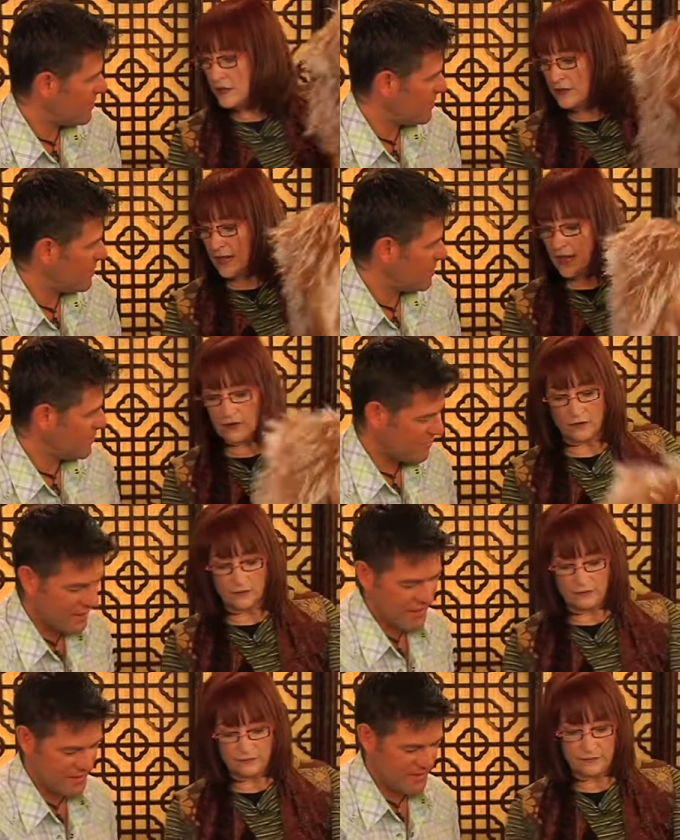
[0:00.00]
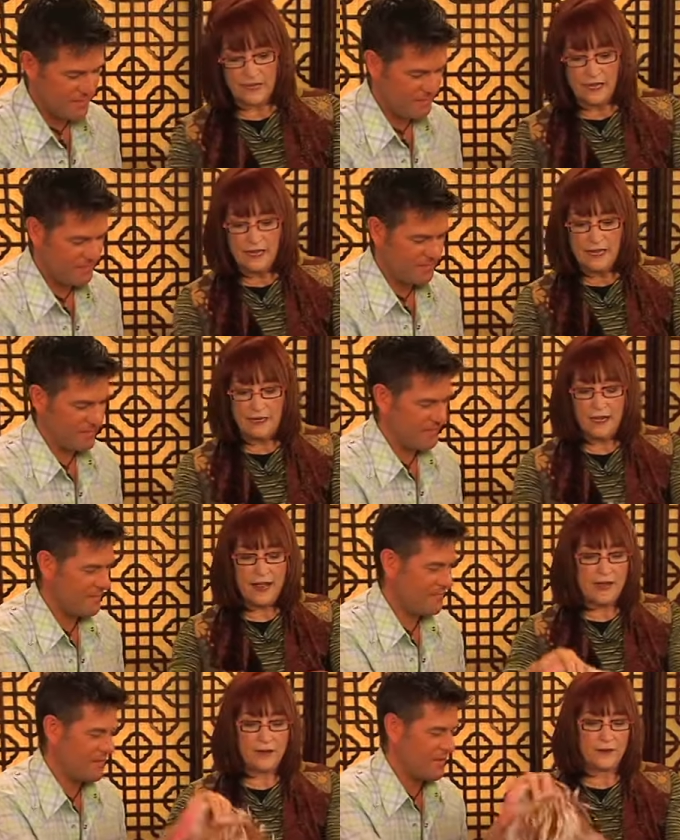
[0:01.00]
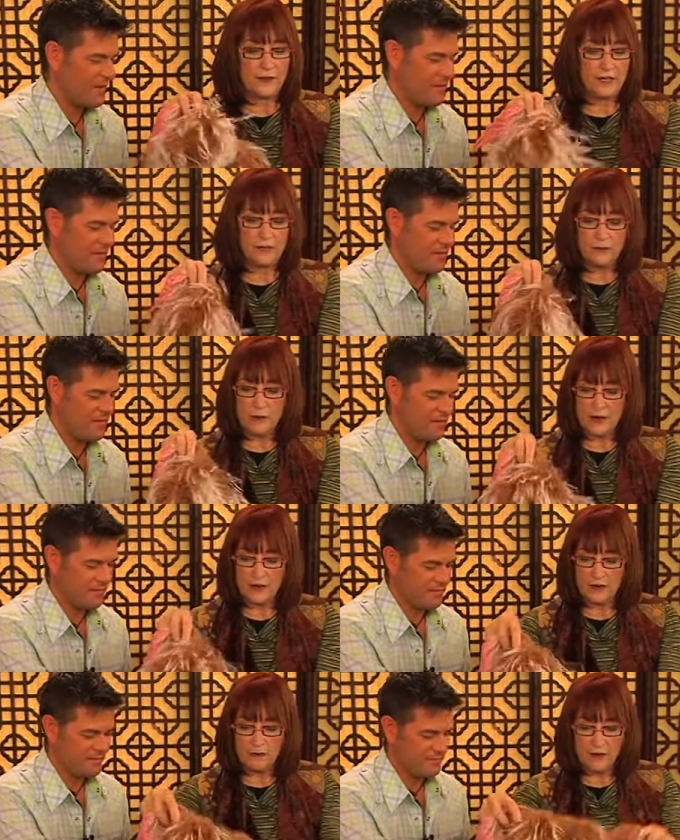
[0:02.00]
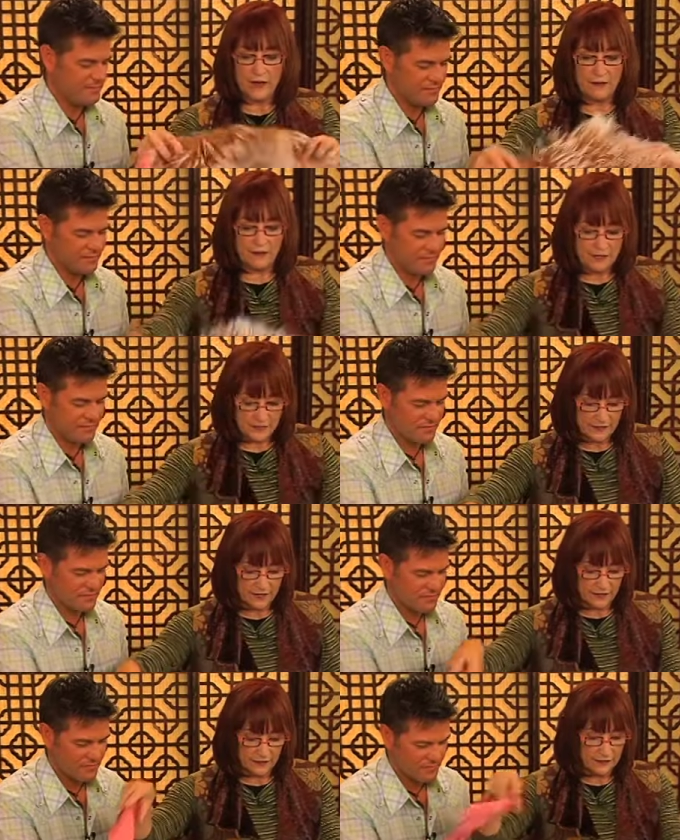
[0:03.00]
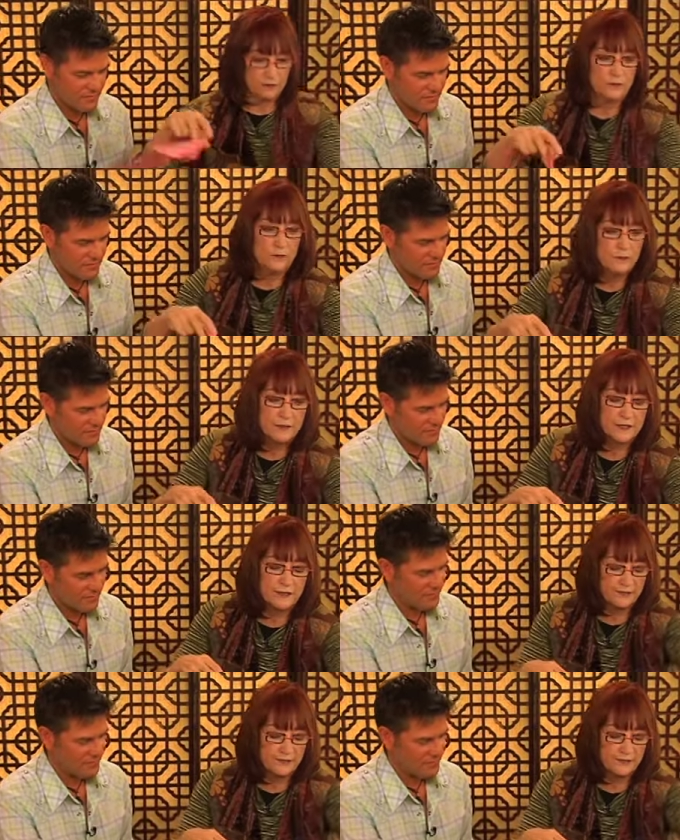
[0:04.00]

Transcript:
Speaker 1: uh, on the angle. Right. Now, here we are, we have this collar, whoops,